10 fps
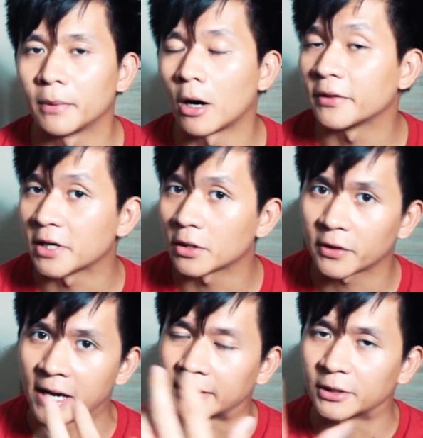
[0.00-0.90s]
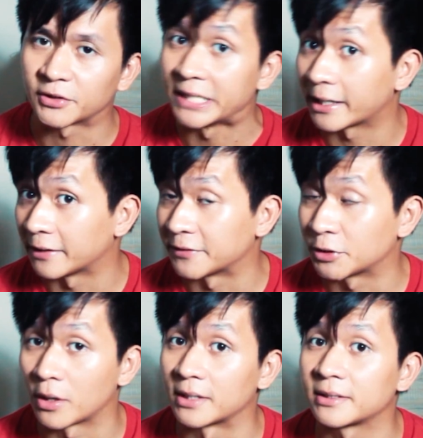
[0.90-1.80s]
But on the other hand, there's negative
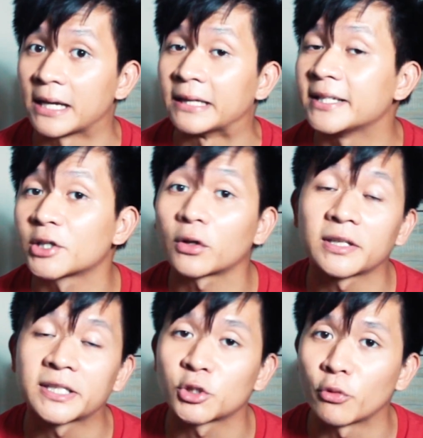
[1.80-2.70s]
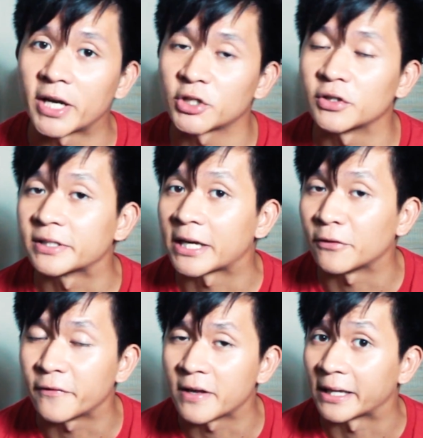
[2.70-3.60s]
stress, and these are the situations that
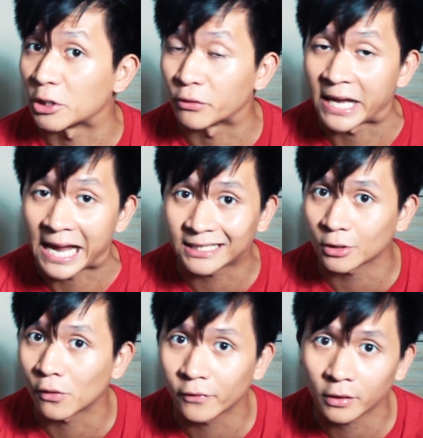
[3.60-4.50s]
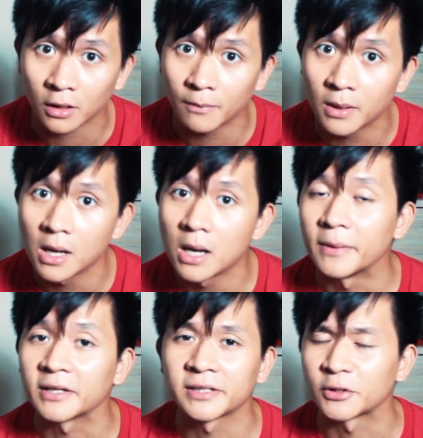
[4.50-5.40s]
you feel like you can't overcome
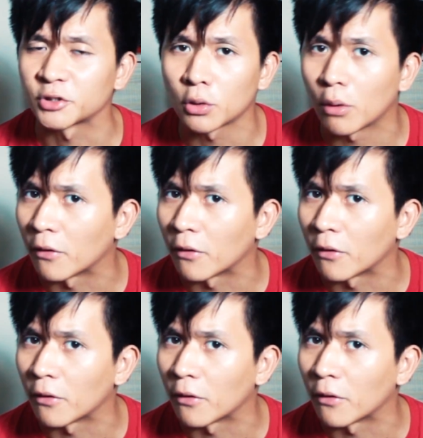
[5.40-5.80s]
because they're so